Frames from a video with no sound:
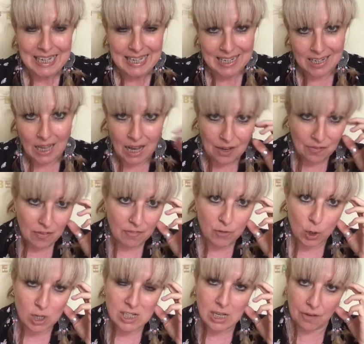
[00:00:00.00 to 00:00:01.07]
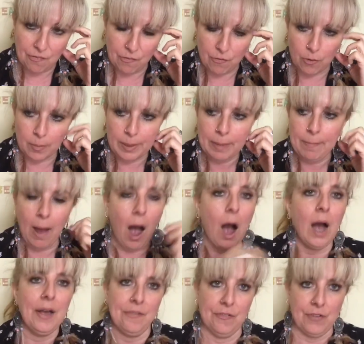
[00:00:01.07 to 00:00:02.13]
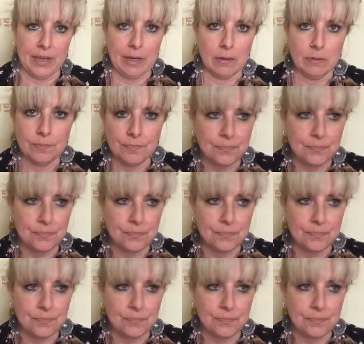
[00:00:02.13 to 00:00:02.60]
in life have gotten tougher for me, but I feel